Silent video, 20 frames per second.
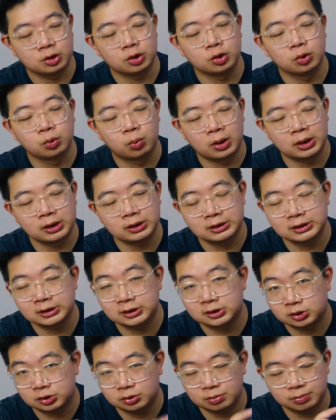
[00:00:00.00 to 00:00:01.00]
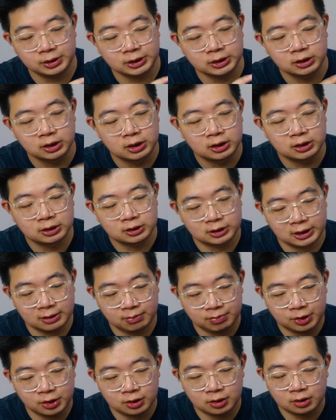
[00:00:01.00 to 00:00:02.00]
You want this to be,
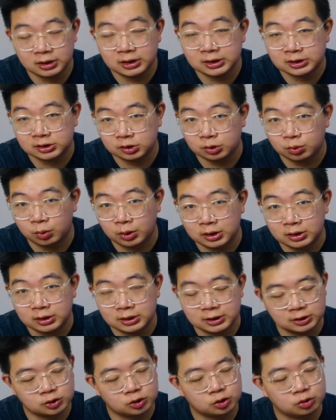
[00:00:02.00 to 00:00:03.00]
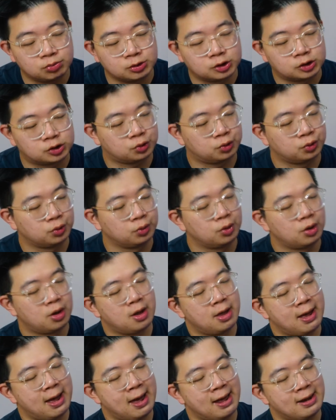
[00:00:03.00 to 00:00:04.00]
tip here is you want this to be screwed
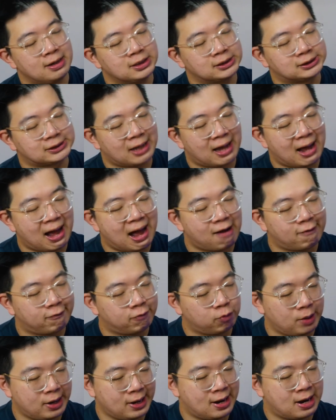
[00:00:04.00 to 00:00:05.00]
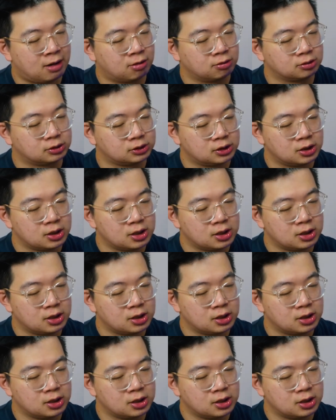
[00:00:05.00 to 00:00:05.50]
at least halfway out.